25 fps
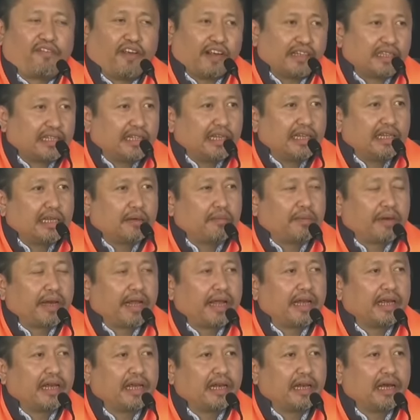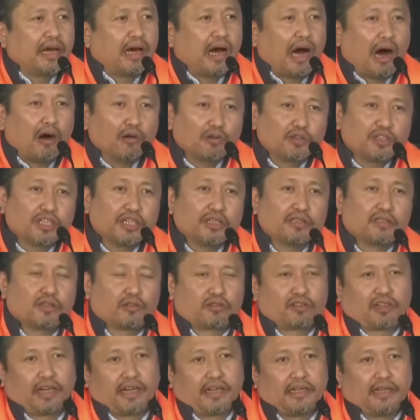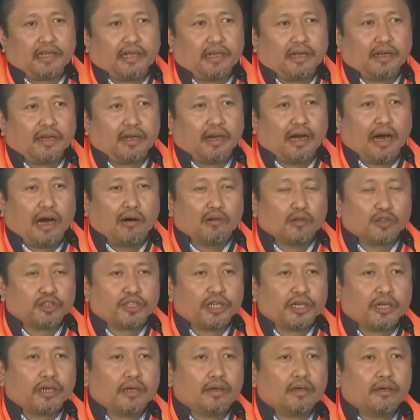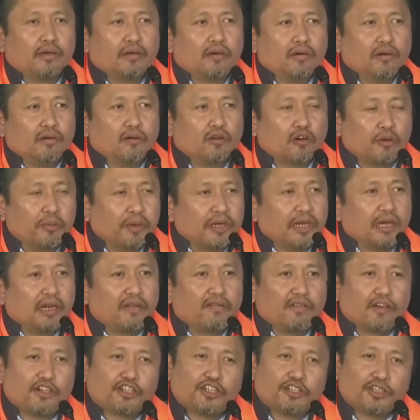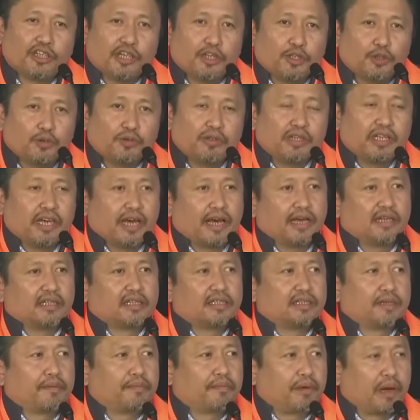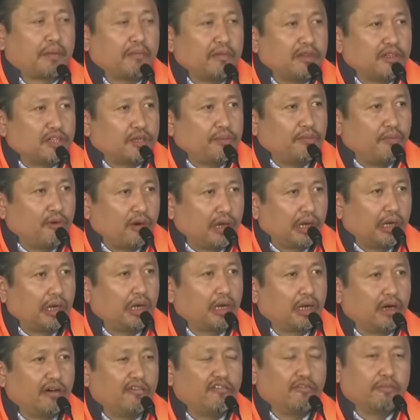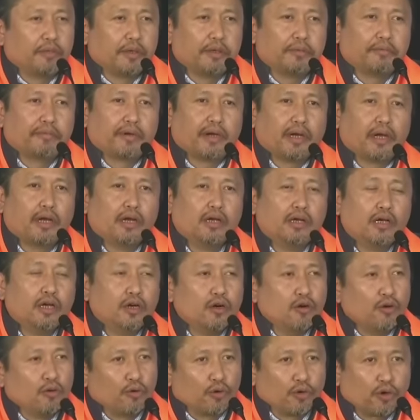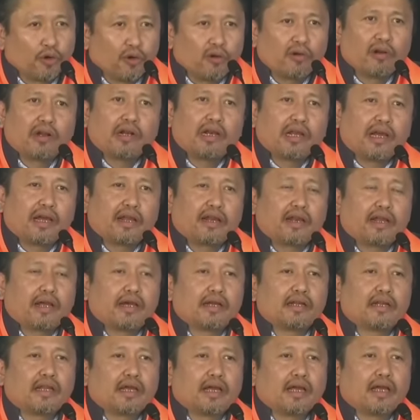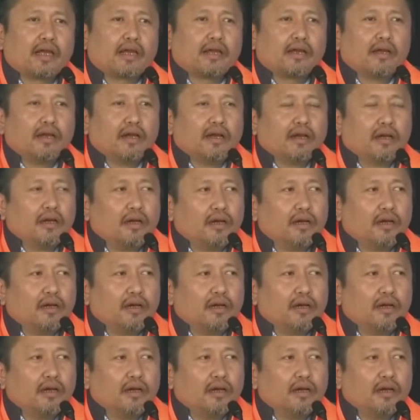facility banai gina housing society housing urban elevation to dias prime minister modi la government bra rural area de